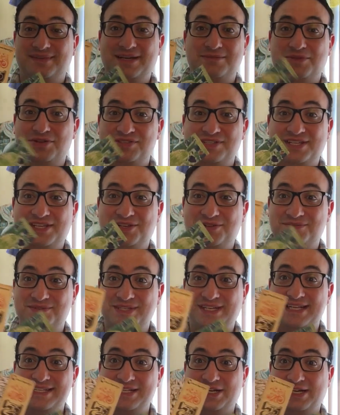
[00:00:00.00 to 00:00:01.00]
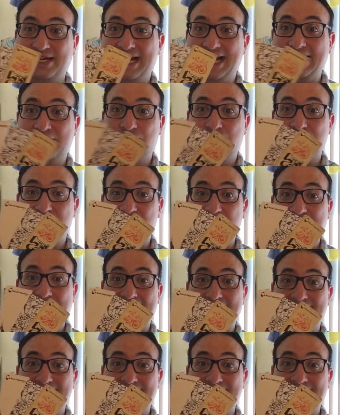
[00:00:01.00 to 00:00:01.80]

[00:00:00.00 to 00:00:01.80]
mostly use because they're kind of cool to look